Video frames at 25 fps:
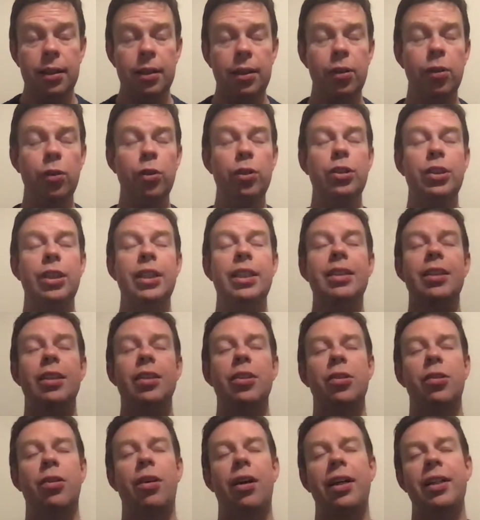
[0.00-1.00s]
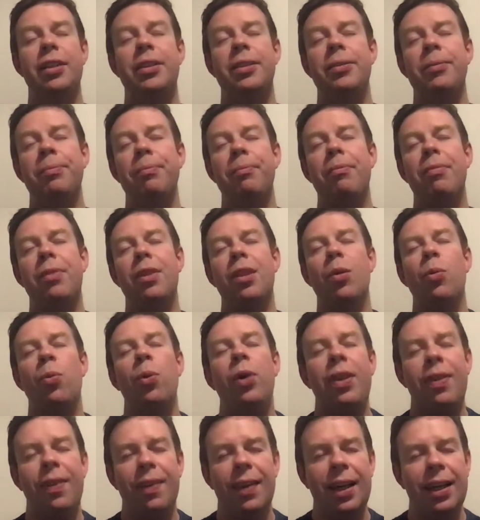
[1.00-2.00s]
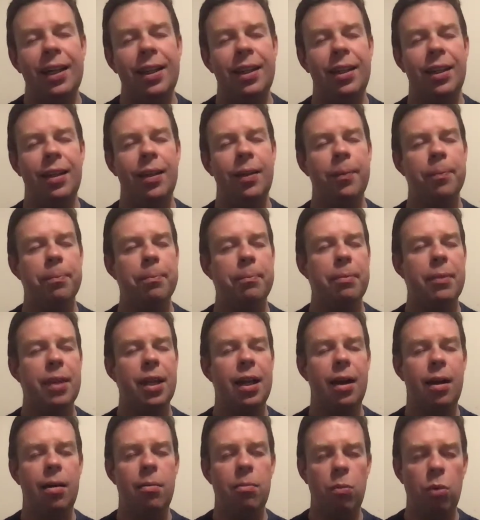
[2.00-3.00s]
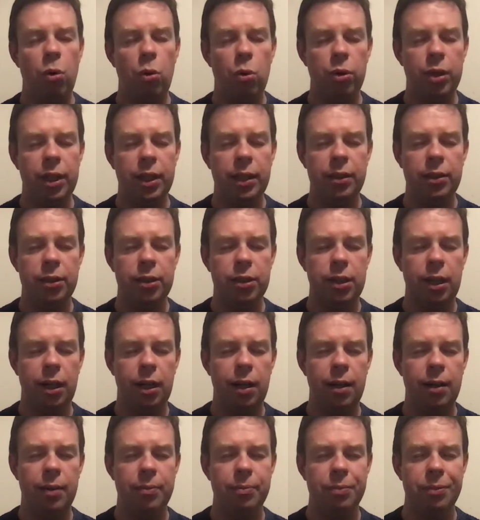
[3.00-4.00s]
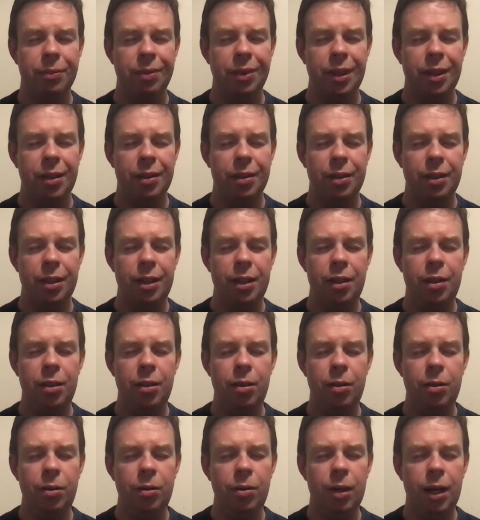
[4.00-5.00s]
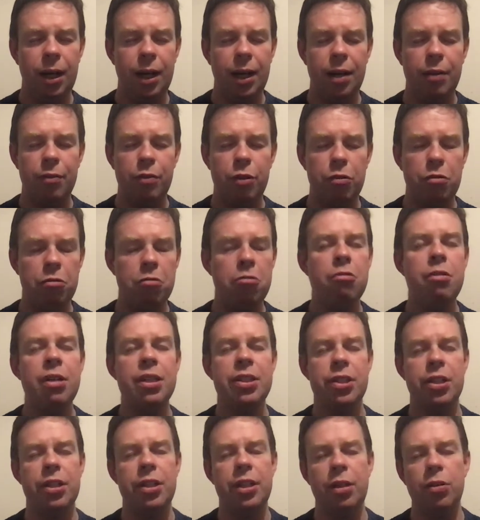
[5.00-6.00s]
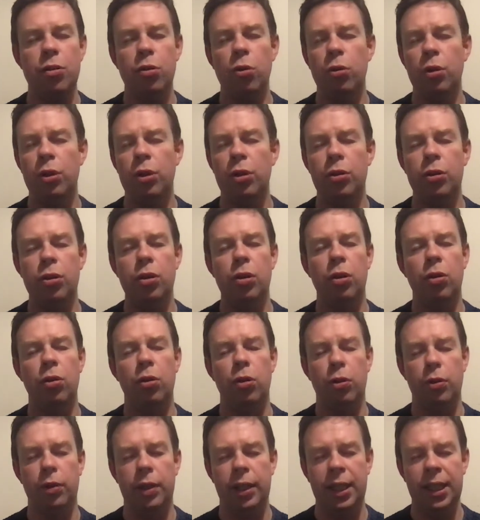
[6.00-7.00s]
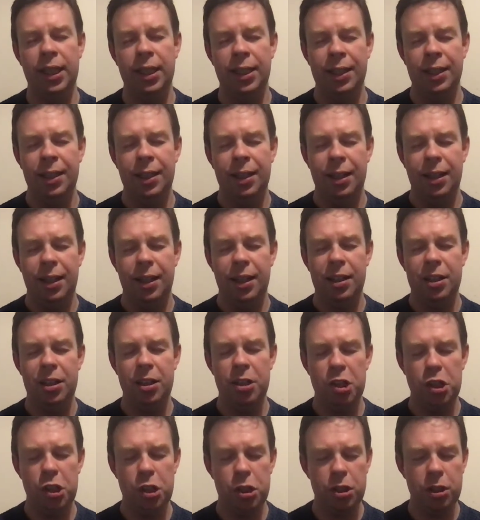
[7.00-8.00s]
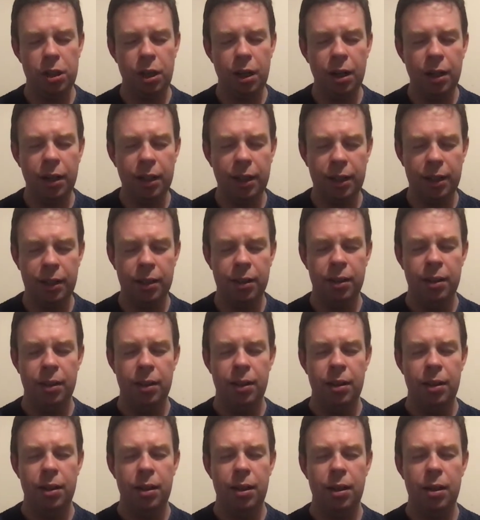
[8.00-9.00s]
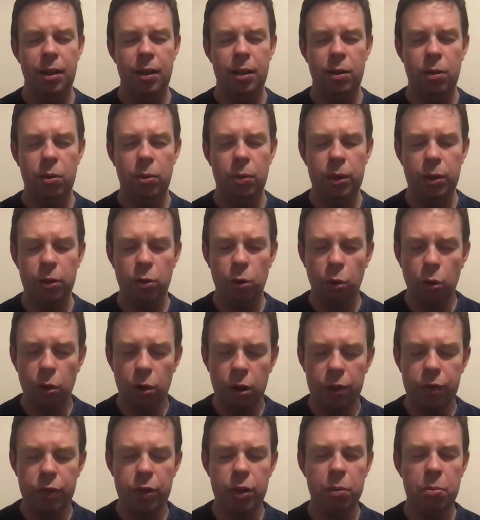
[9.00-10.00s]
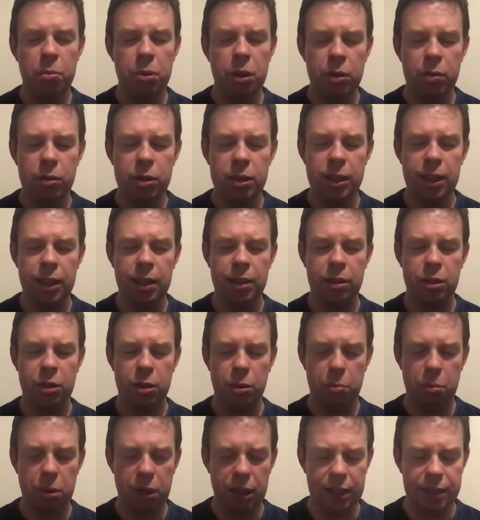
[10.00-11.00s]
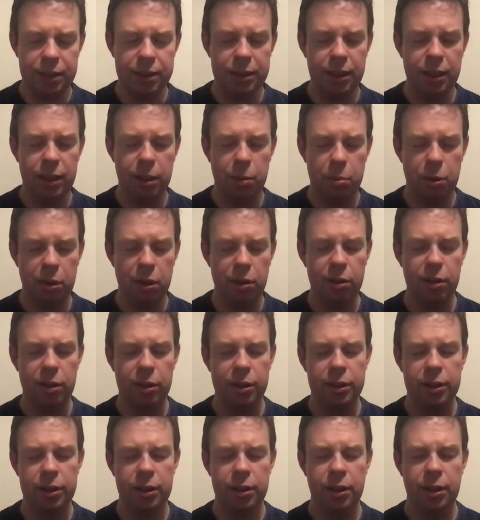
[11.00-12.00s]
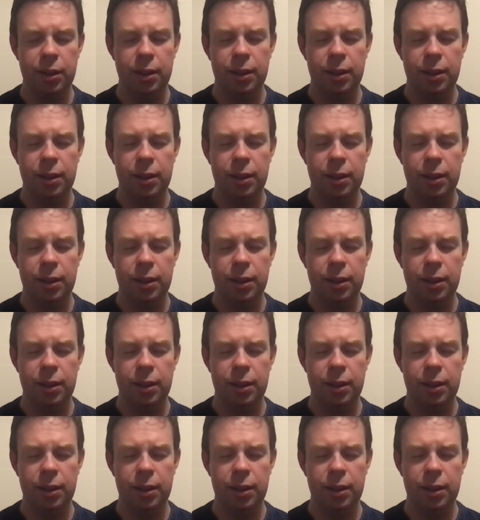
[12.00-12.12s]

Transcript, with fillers: Lord Jesus Christ, we thank you, our morning star, that you have risen in all your glory and you shine uh, with all of your beauty and your blessing upon us.